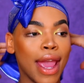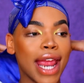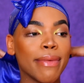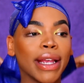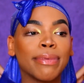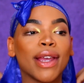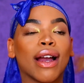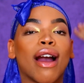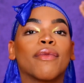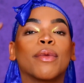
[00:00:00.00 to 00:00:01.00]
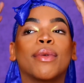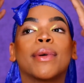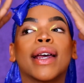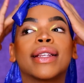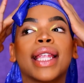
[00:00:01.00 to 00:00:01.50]
And it makes me uncomfortable
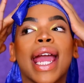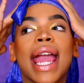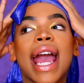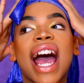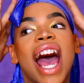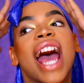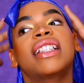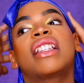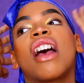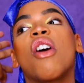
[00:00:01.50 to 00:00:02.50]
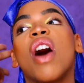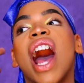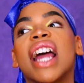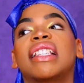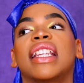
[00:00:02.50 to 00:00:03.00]
because like I don't
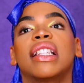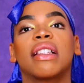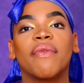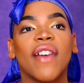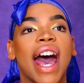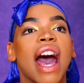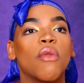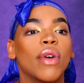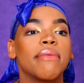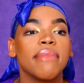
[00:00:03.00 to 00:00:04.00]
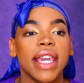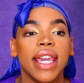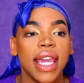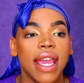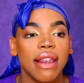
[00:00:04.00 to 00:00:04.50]
identify with
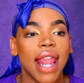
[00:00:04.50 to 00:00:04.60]
men.